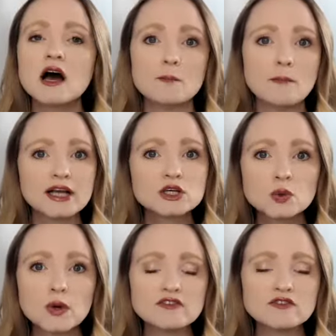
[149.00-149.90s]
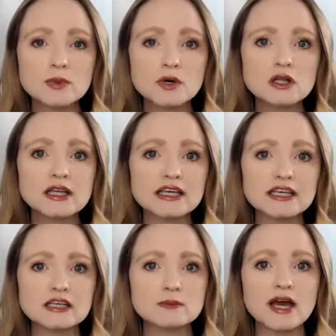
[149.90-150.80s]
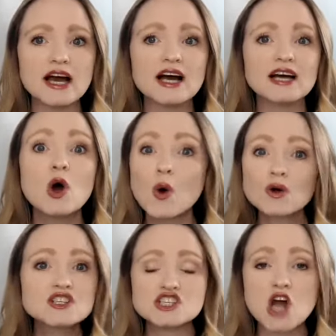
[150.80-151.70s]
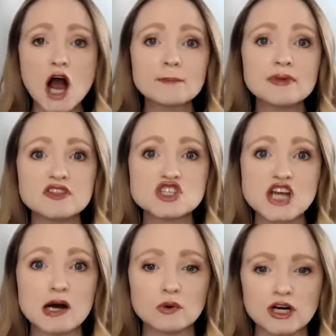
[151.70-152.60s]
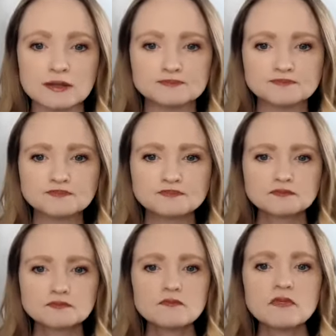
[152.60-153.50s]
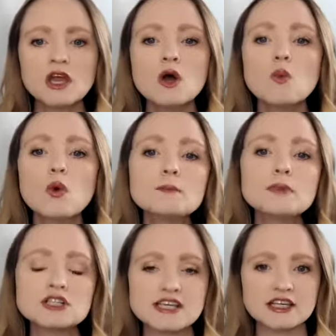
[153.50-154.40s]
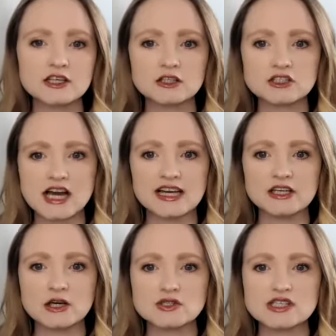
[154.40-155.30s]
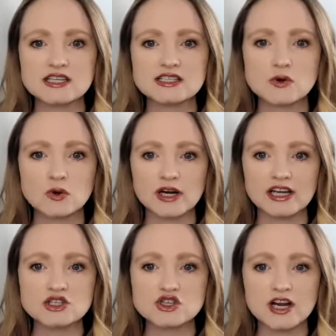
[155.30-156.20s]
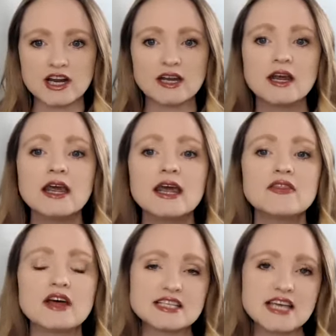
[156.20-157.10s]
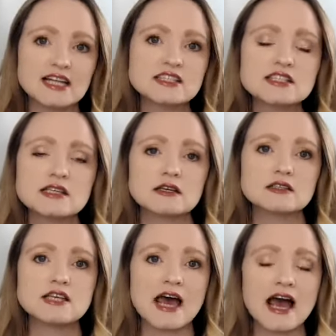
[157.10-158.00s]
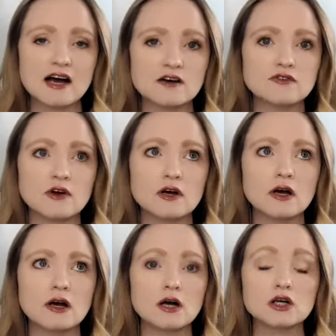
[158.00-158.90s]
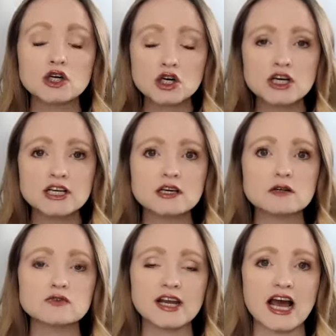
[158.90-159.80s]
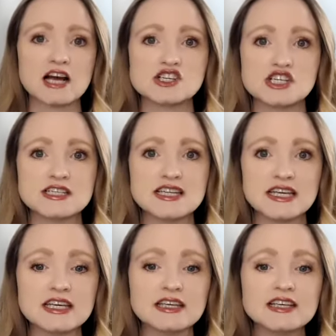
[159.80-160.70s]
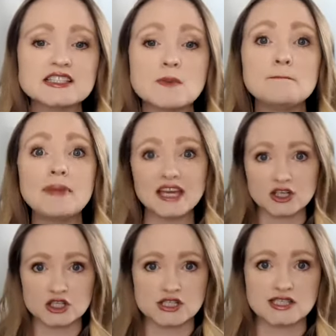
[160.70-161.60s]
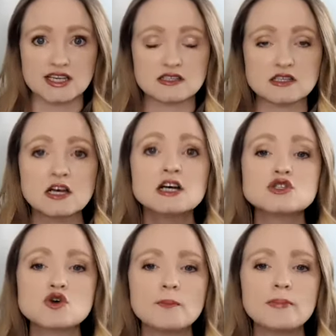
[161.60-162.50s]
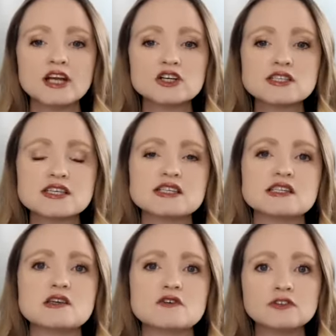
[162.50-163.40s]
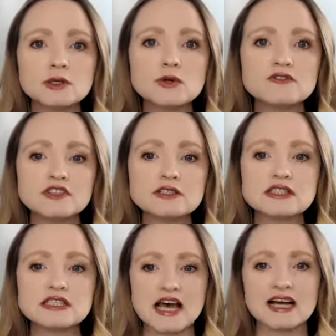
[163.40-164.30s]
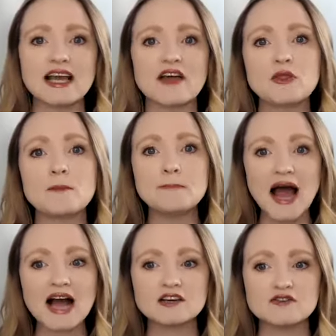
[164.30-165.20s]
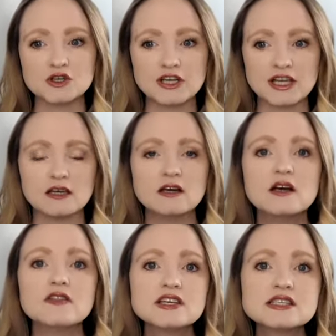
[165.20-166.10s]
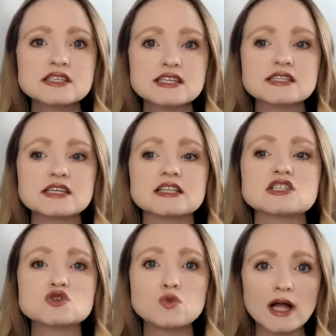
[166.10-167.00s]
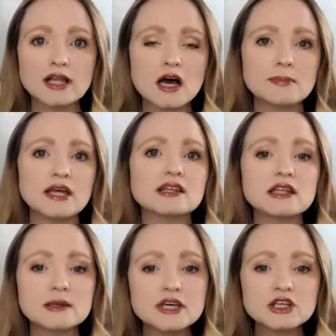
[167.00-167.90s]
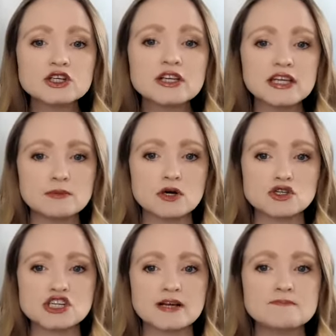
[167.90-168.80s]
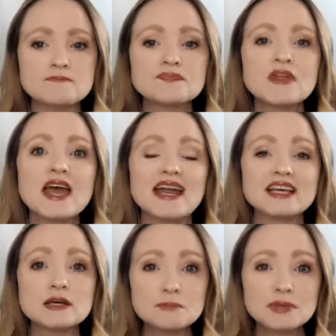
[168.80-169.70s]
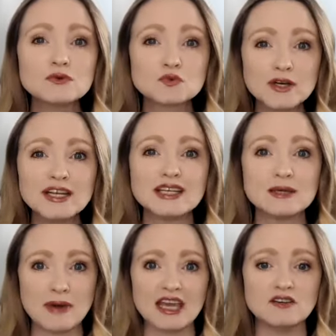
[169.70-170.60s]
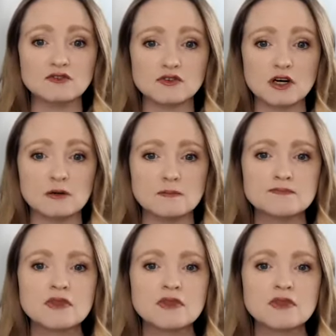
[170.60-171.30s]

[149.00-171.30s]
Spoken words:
a microwavable heating pad, or just hop in the shower. One particular diagnosis or injury that tends to have a good reaction to heat is a Baker's cyst. So a Baker's cyst is a fluid-filled sac at the back of your knee. This cyst can swell up and limit your knee motion, and it can be really painful.